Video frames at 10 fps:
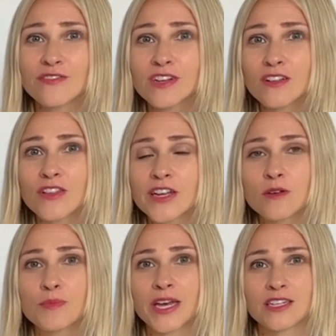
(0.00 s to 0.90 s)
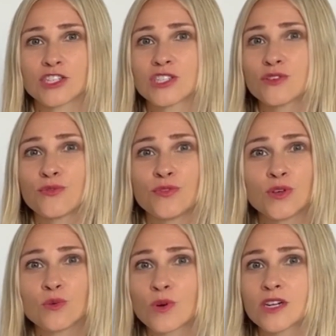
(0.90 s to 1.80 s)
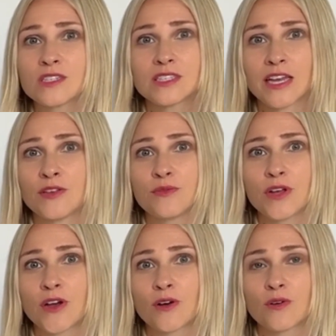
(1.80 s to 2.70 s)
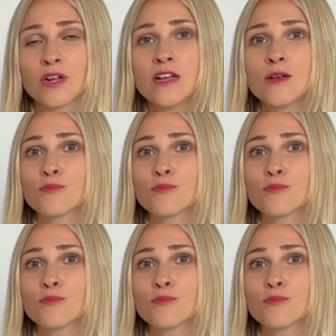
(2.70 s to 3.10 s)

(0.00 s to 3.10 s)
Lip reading: even a little bit, just the few words that you know.